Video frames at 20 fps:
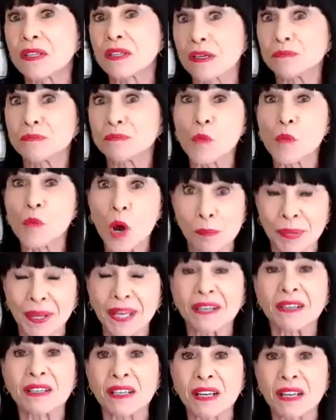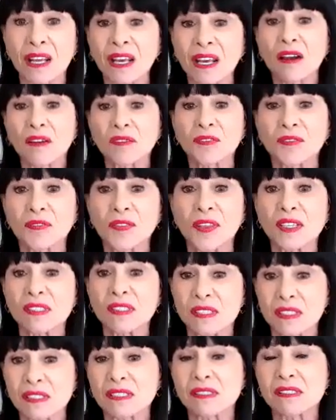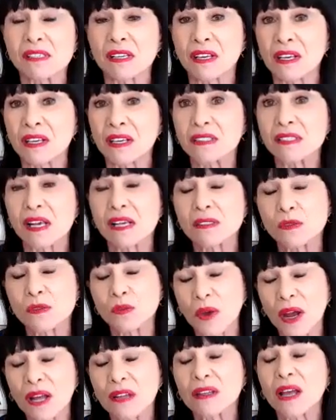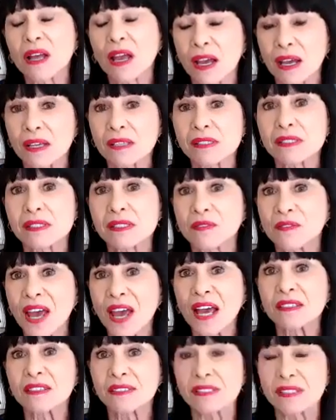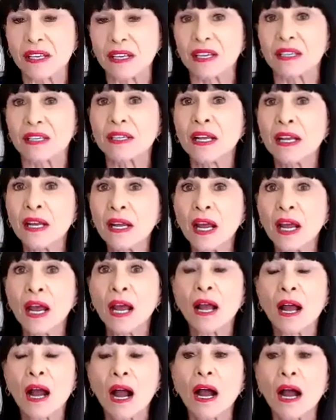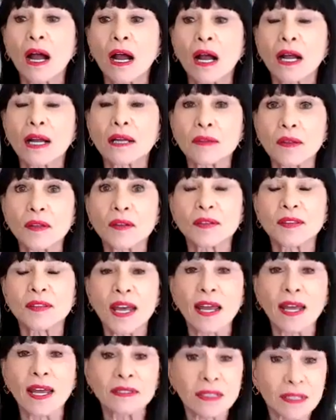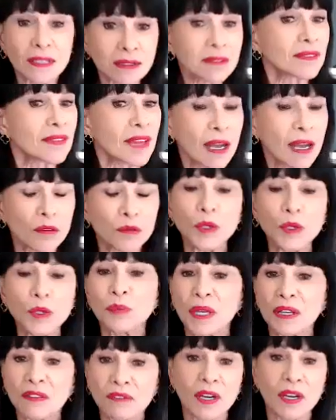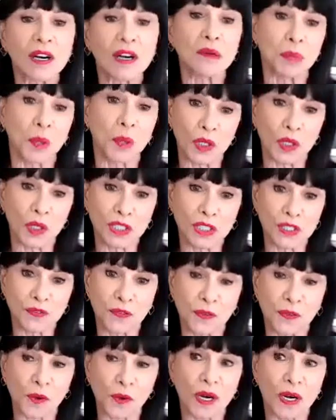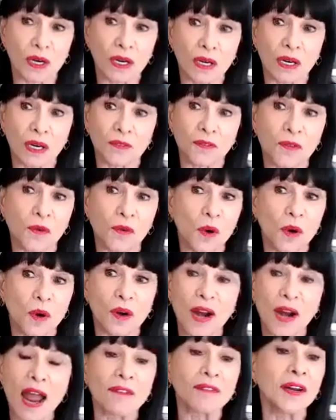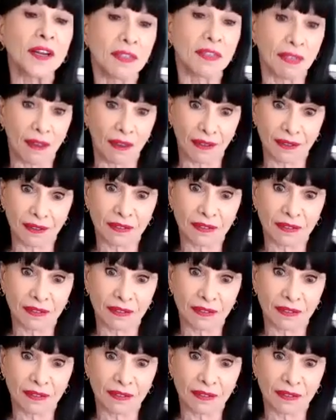morbidity of this disease, as well as a vaccine, then that would be very bullish for everything.